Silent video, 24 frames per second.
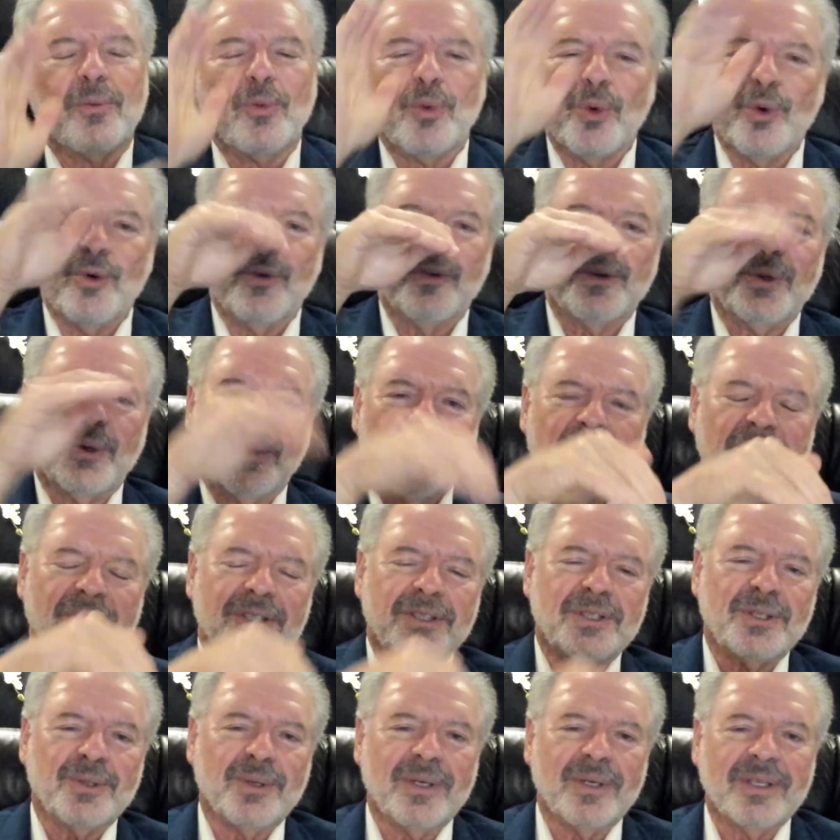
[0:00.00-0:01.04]
roof to her
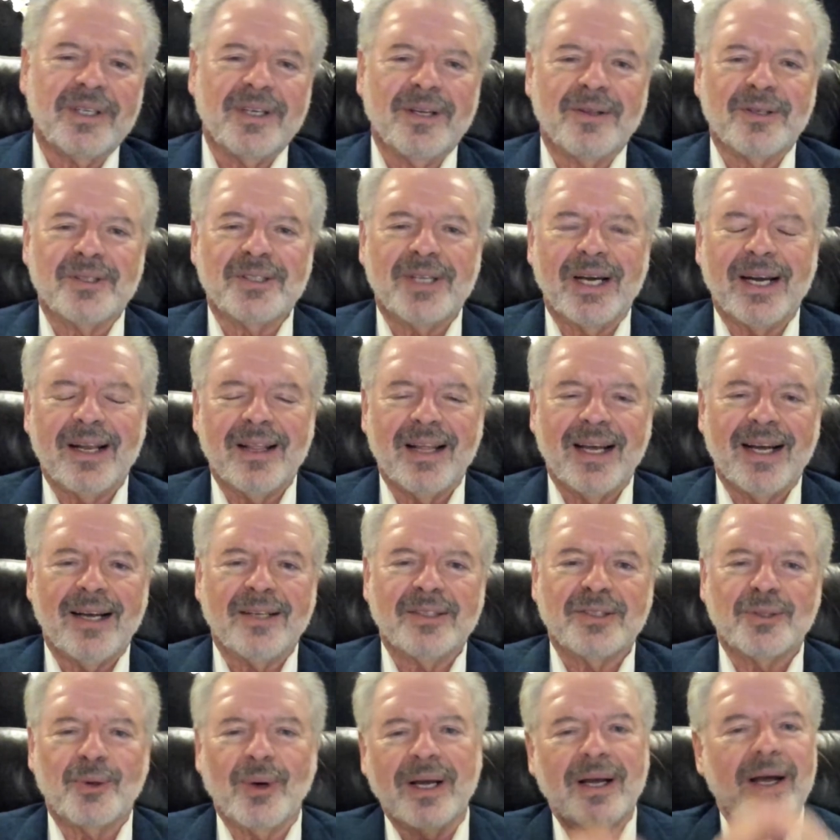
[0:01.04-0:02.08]
sister on the other side of the
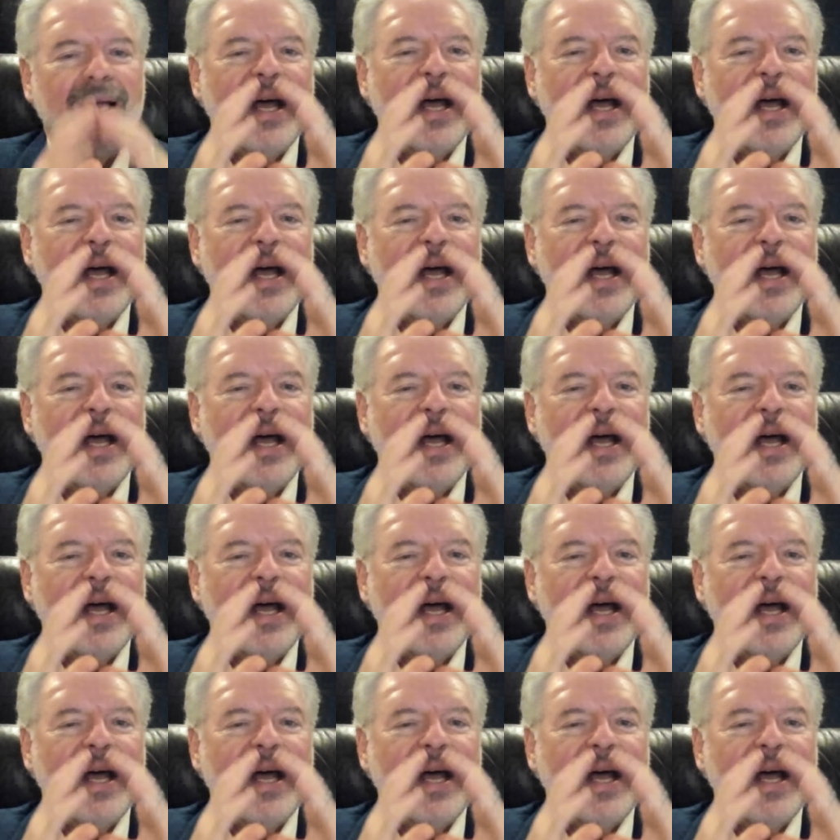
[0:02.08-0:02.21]
house, going,